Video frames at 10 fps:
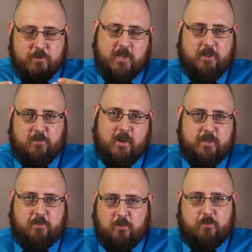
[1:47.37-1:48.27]
she is
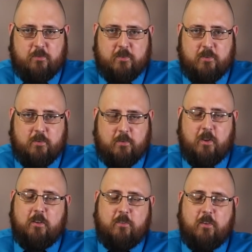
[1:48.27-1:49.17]
not a socialist.
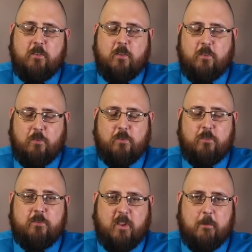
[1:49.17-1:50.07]
She, she is a
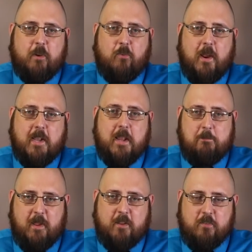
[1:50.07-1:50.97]
social democrat
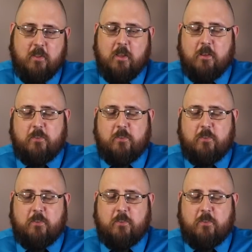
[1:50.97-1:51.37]
at best.